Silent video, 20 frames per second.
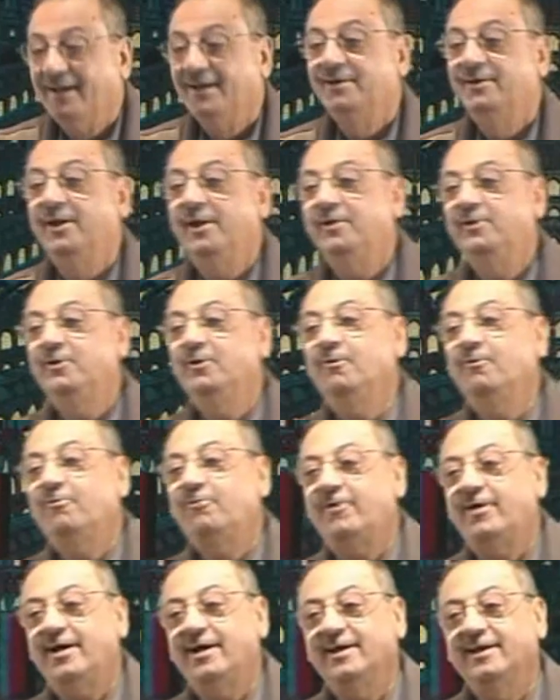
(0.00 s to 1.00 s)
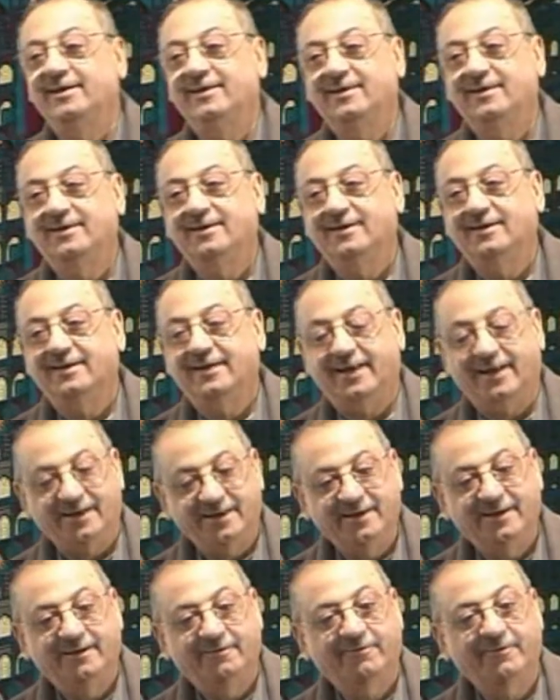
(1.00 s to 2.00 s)
Did you find
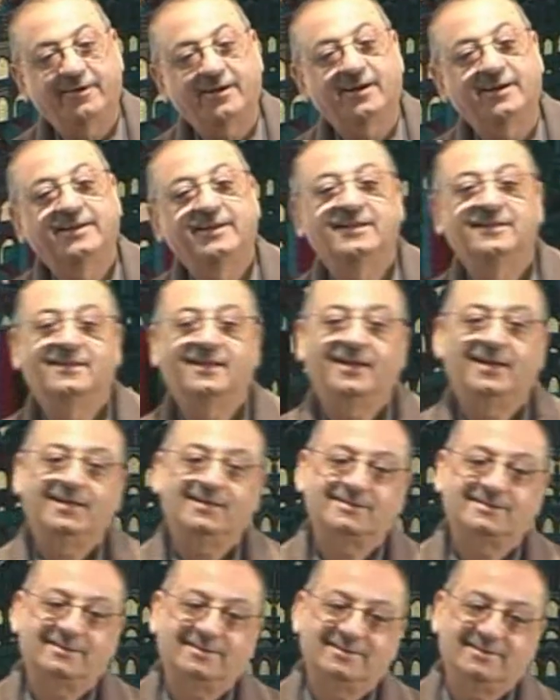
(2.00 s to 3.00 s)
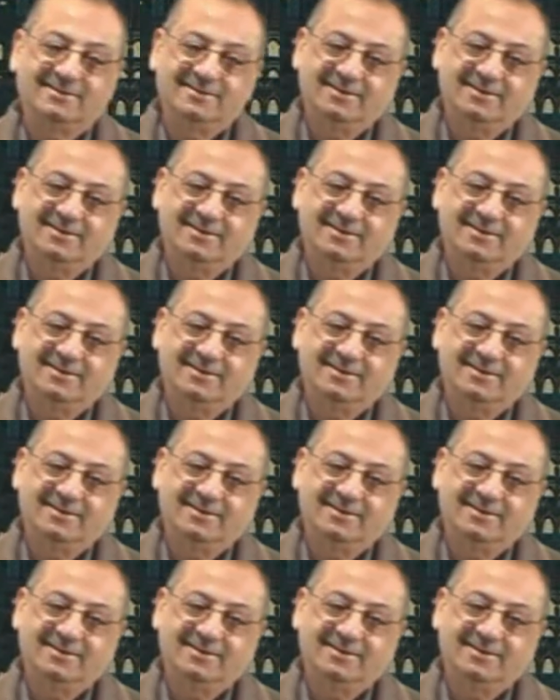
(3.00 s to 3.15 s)
any difficulty in the lesson?